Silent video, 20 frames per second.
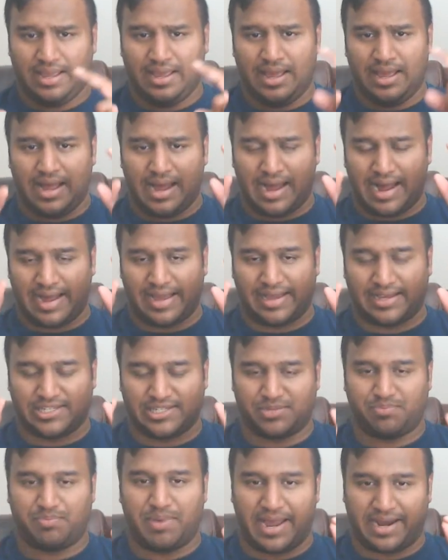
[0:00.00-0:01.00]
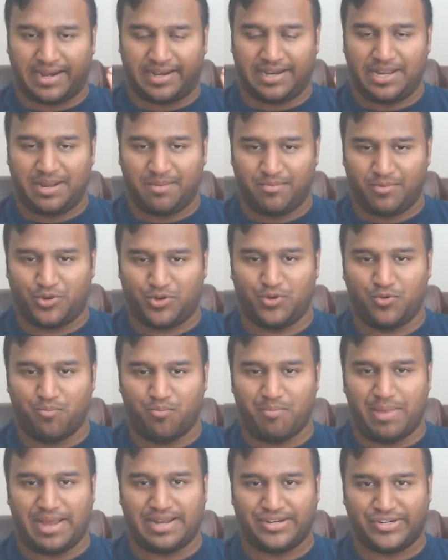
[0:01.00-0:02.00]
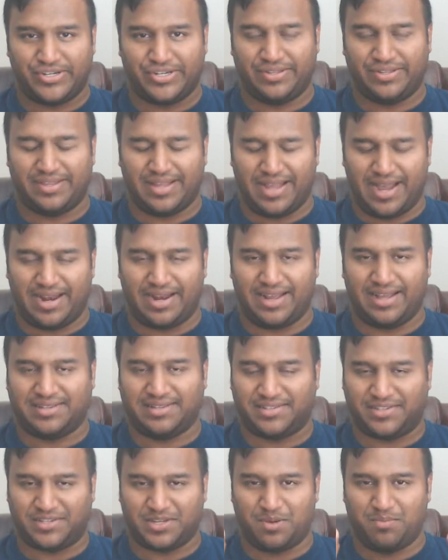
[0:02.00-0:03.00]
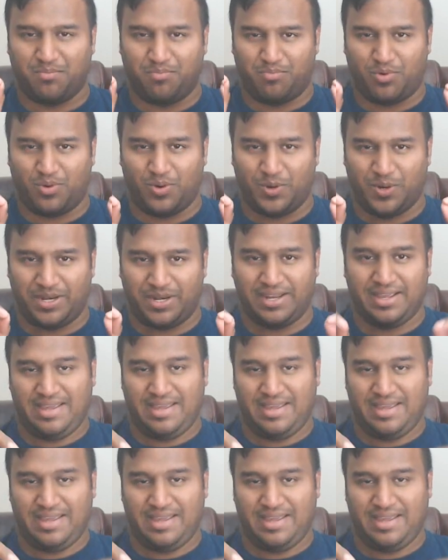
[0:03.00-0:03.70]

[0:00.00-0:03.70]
I expect him to mention that at some point,